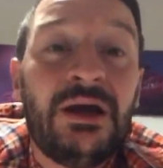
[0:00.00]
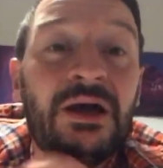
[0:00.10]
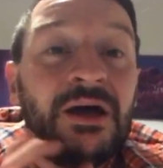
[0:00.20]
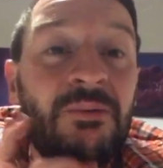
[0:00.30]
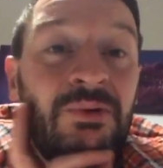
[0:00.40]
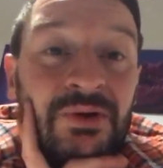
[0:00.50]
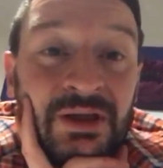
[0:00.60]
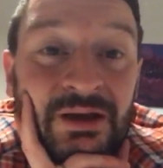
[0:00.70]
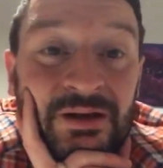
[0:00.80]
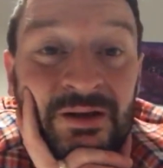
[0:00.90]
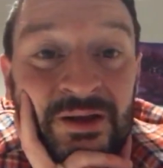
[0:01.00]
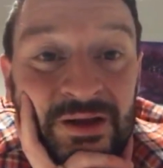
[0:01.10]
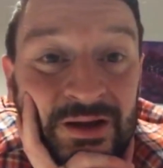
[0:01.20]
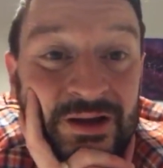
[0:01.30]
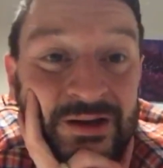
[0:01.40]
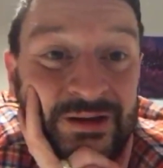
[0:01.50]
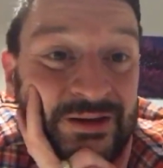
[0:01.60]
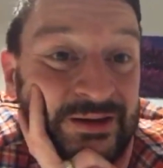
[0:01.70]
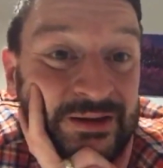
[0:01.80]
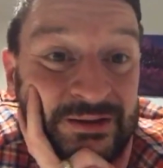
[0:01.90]
But yeah,
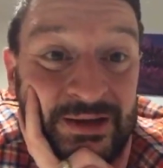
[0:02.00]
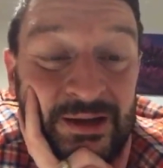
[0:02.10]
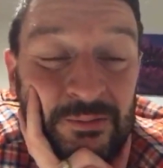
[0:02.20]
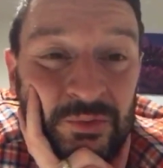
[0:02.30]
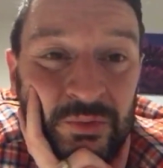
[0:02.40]
get them